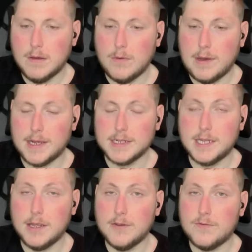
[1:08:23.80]
I can
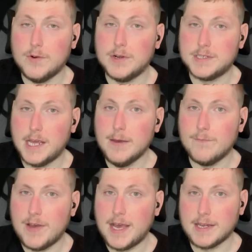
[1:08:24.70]
tell you for a damn
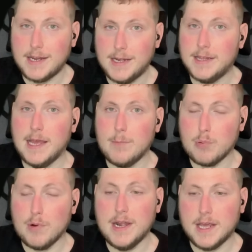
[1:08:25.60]
fact, eating that
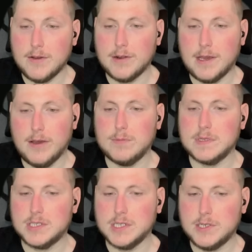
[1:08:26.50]
bread ain't gonna help the
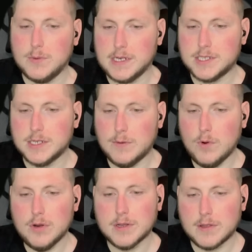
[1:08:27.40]
situation. We're
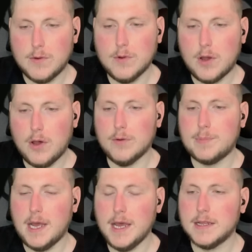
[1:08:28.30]
on a low-carb
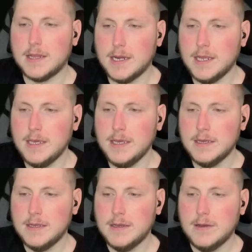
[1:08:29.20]
diet, lady.
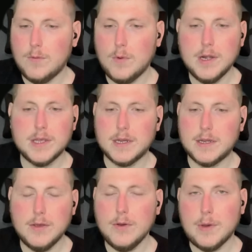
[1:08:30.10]
What are you
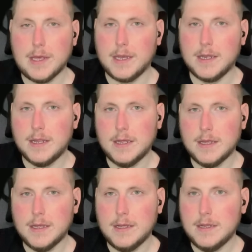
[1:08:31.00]
doing?
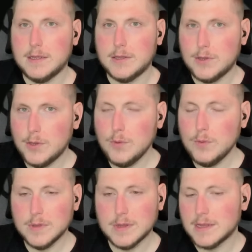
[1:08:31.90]

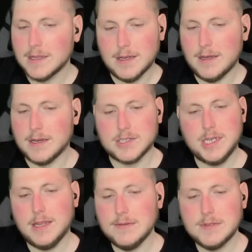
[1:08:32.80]
She
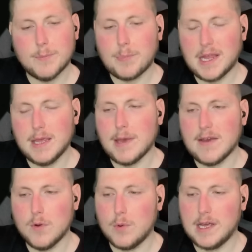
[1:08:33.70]
loves to blame
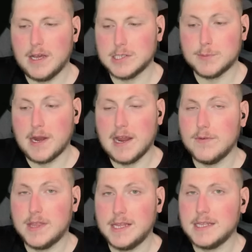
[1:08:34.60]
everyone else for
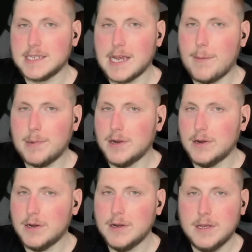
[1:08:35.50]
everything that's happened to
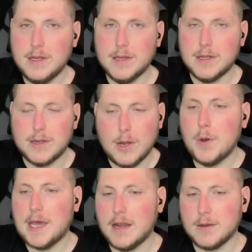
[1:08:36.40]
her. No
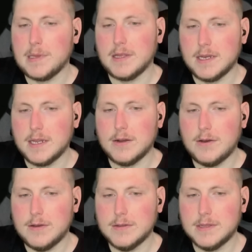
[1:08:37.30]
accountability at
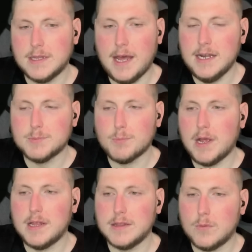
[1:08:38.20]
all. That is
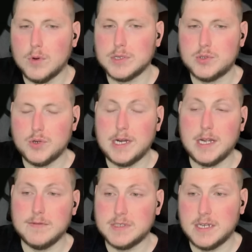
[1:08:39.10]
probably the worst trait
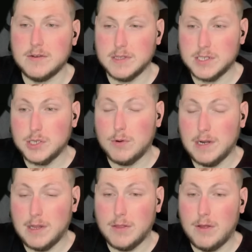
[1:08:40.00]
I've seen on the show in
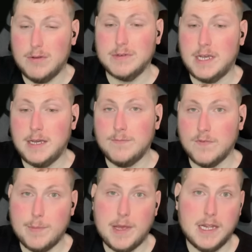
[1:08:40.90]
a long time
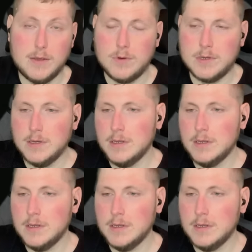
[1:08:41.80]
from anyone.